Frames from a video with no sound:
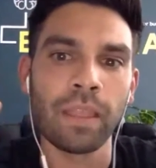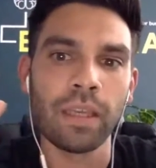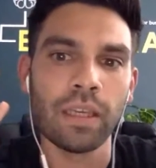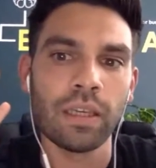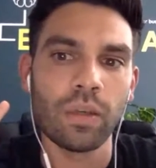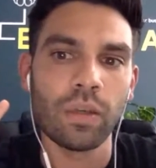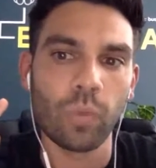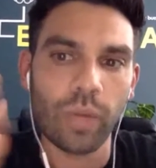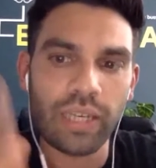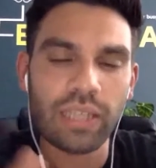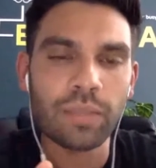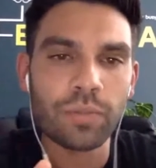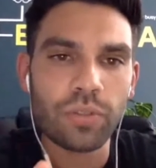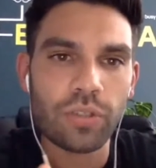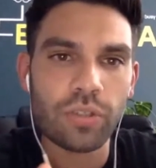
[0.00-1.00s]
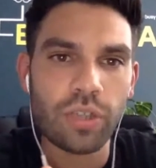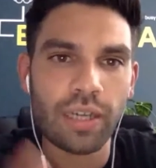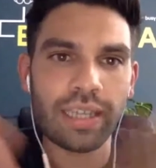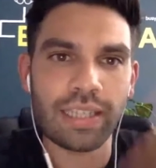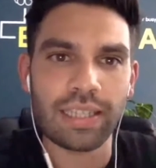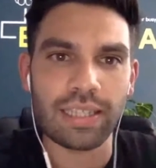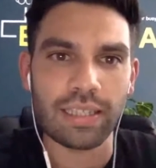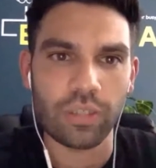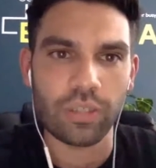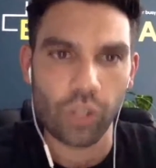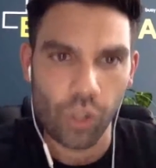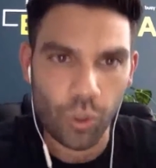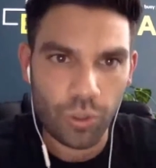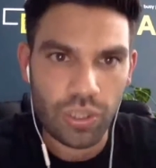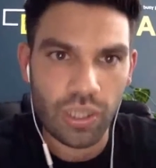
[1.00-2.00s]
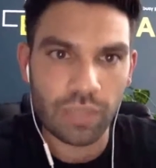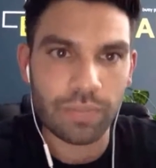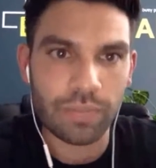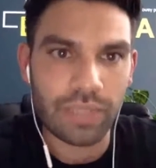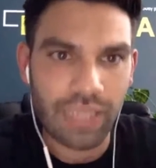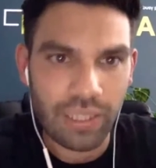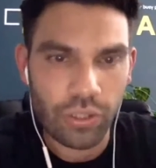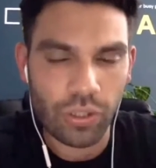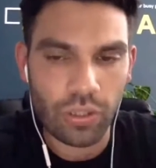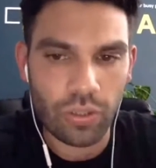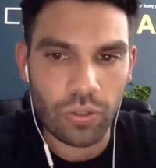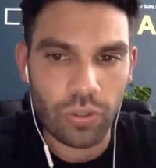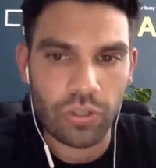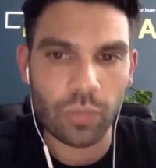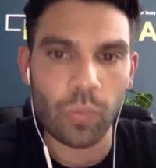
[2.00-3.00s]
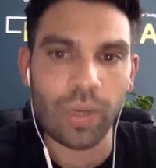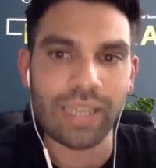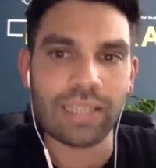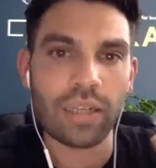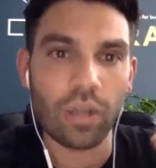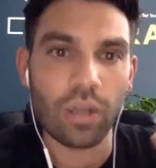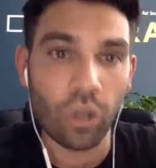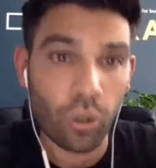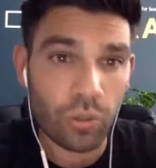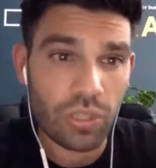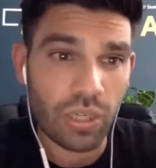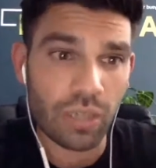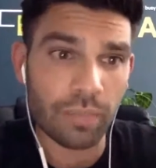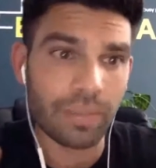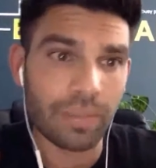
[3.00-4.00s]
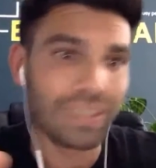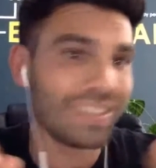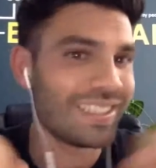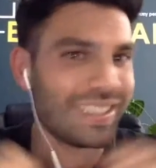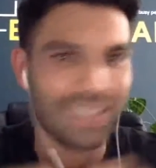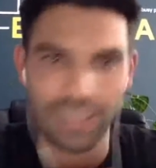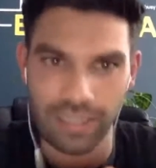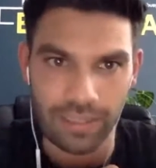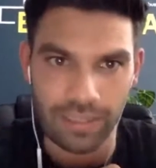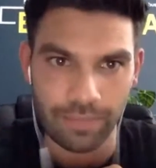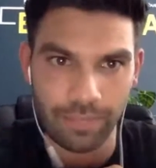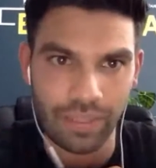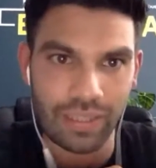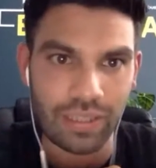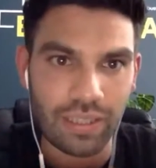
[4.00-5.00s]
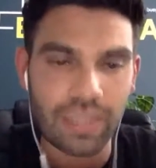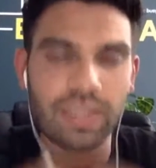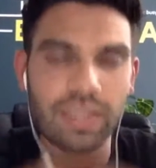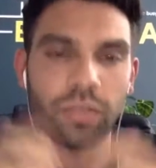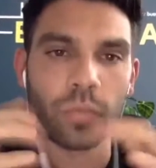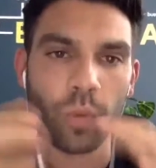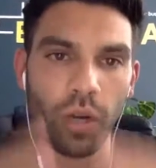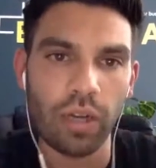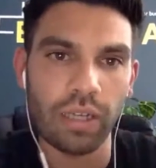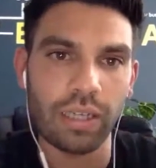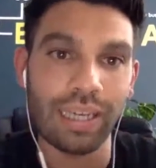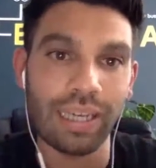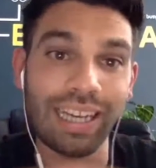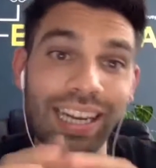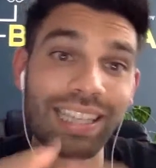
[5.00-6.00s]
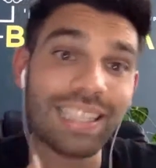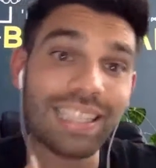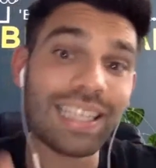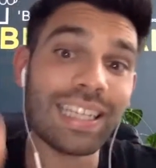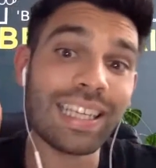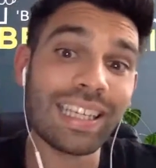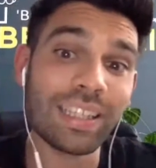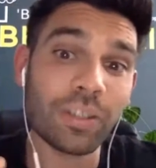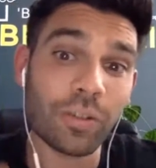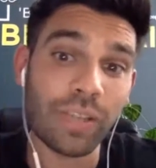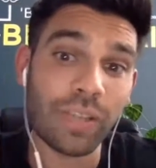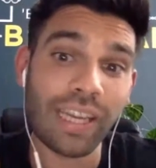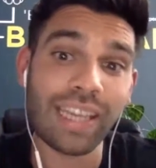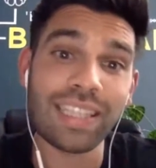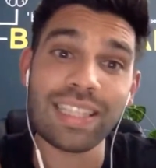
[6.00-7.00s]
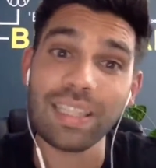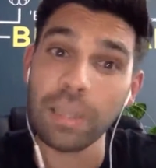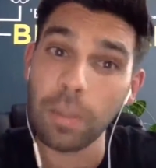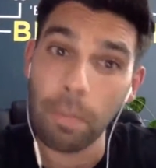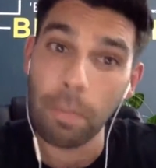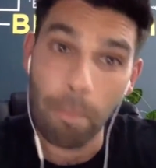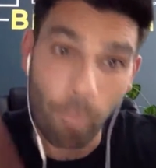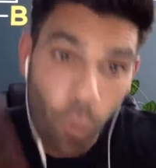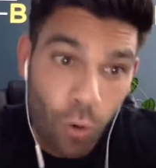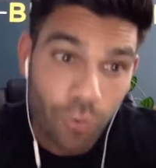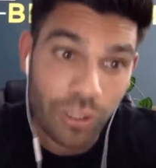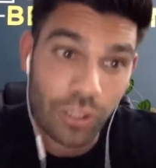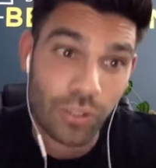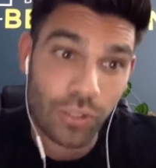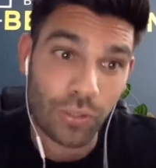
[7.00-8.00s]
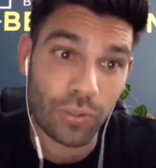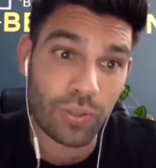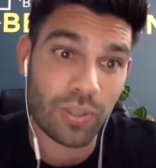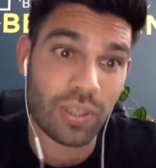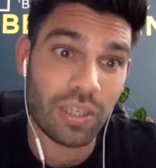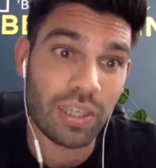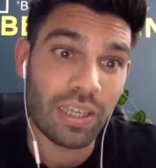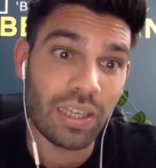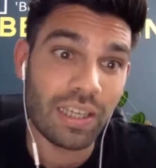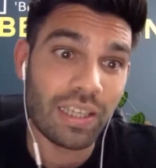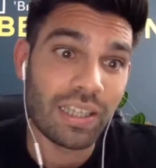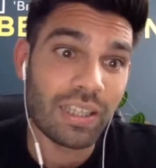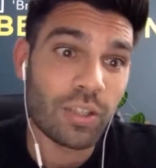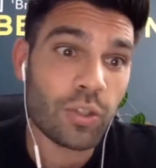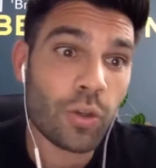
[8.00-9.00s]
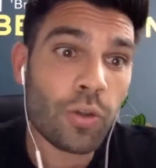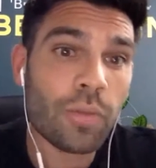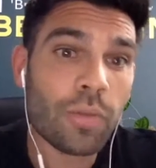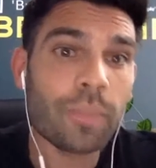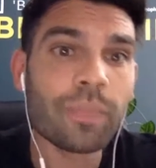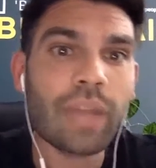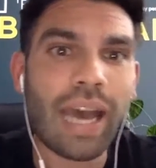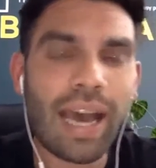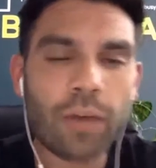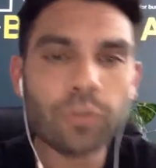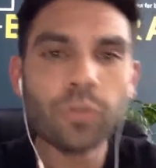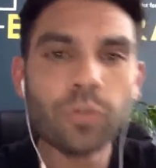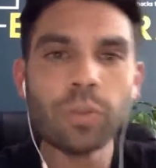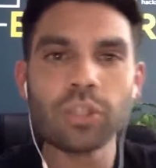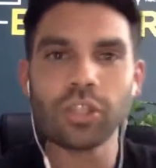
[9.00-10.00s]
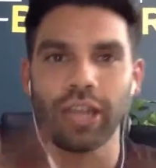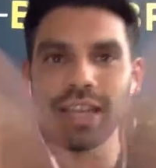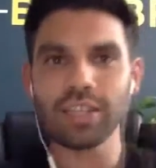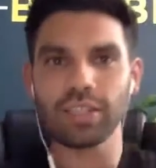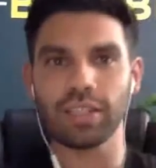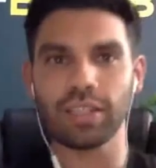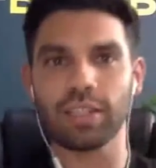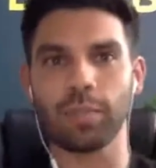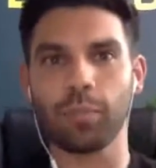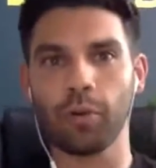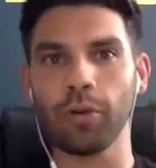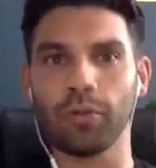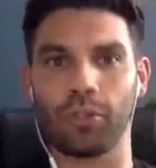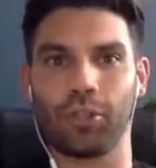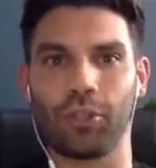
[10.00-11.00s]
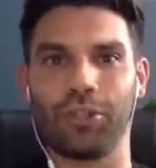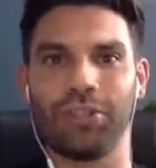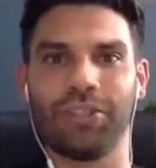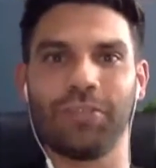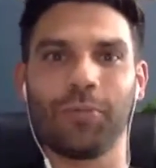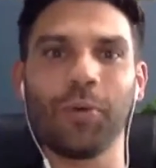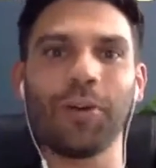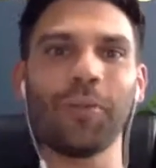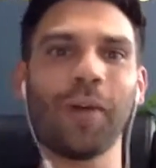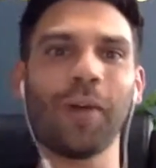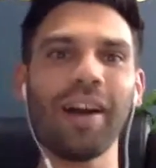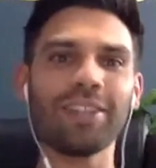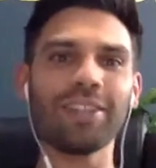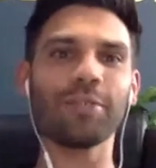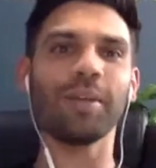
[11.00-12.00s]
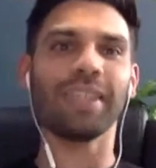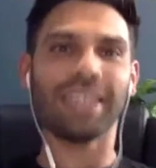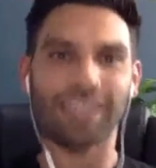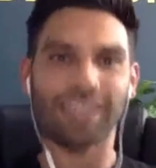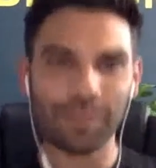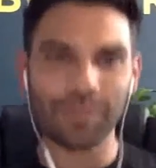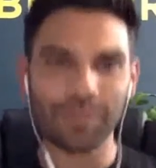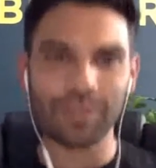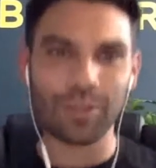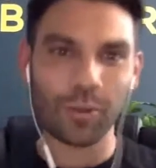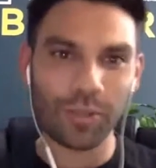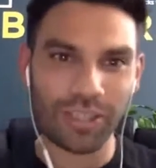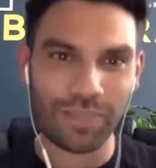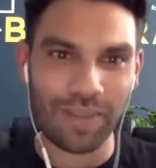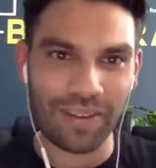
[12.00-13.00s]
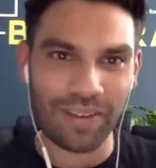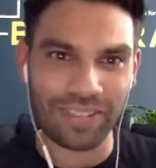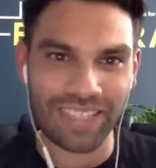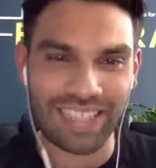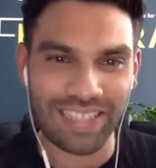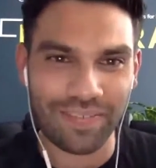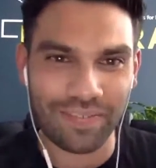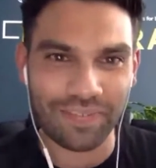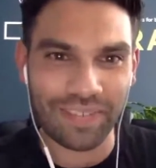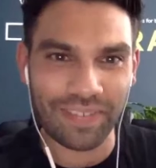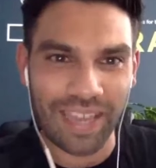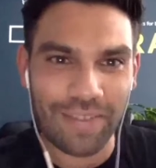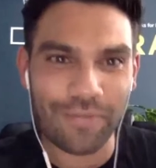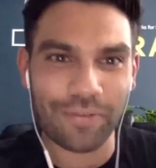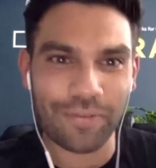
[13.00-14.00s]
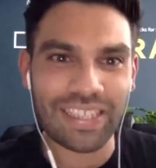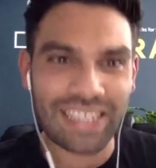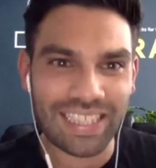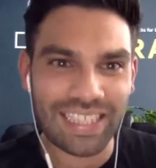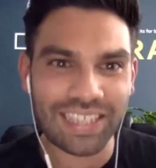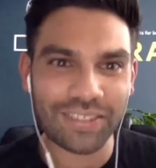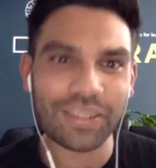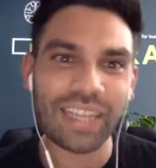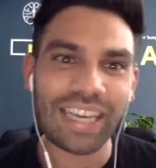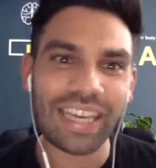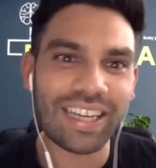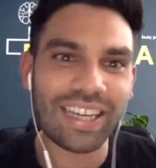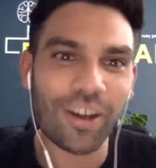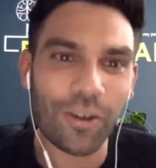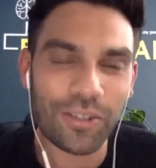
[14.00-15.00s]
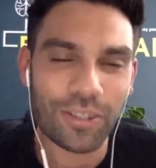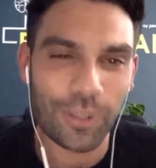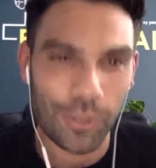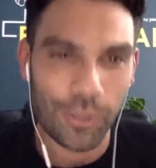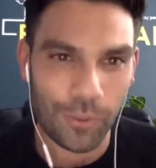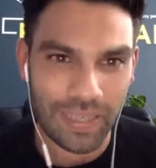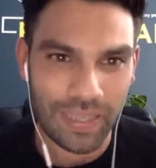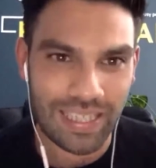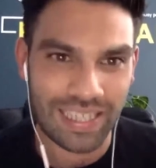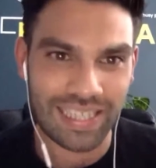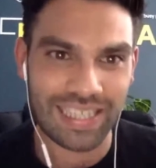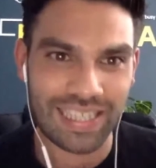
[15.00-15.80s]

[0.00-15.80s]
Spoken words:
when it comes to diets, short term, yes, you can lose some weight. Long term, it doesn't work. And actually, it can create more issues. So how do we change this approach? Why do I keep talking about this stuff every single day on social medias?